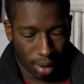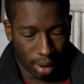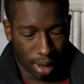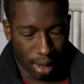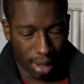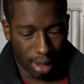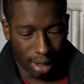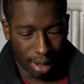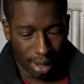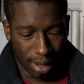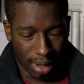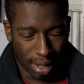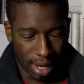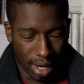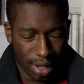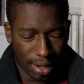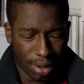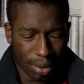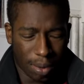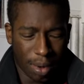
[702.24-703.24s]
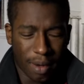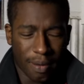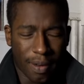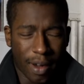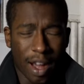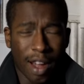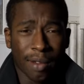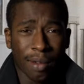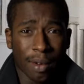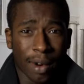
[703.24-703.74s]
It is eight
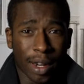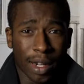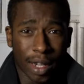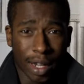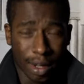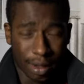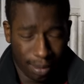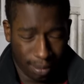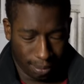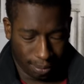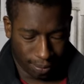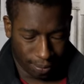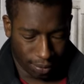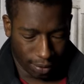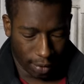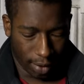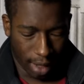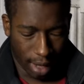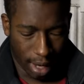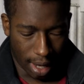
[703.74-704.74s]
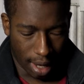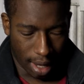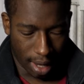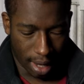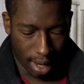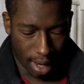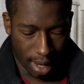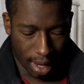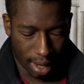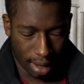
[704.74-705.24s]
twenty-five right now,
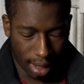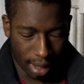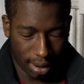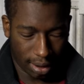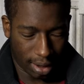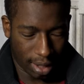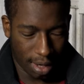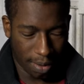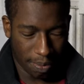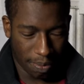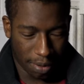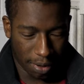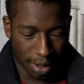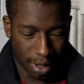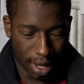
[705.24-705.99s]
and the temp